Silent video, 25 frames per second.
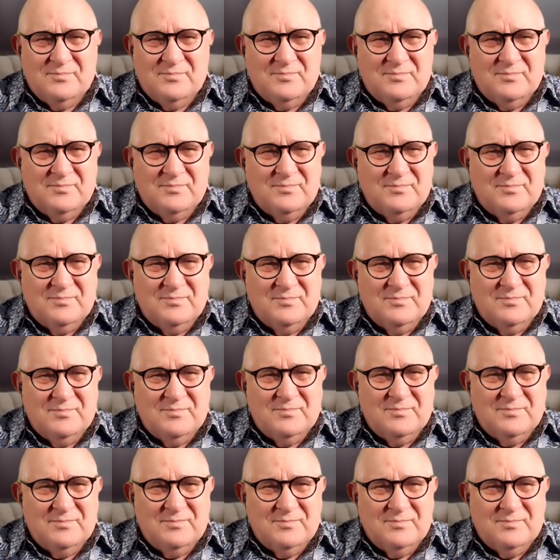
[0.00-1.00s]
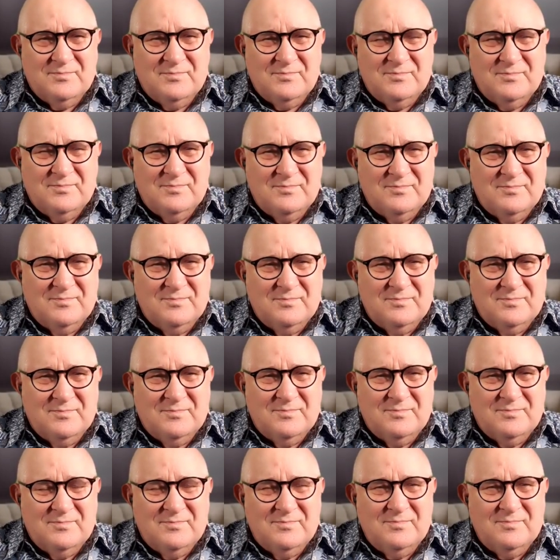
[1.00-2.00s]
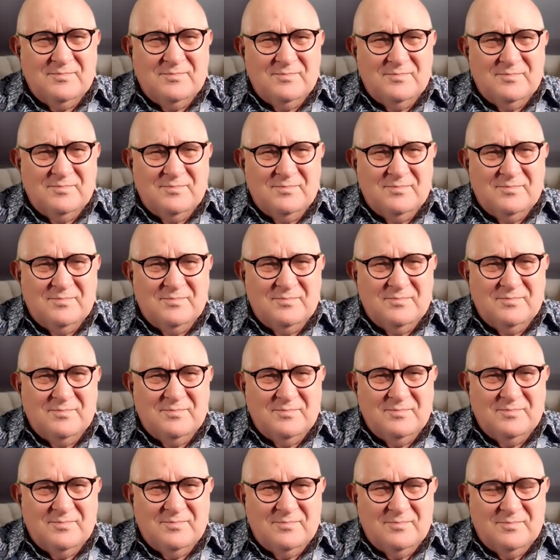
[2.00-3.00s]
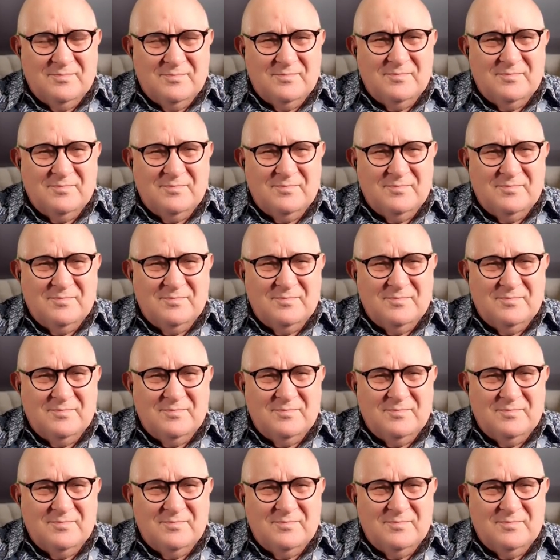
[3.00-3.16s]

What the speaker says: [no speech]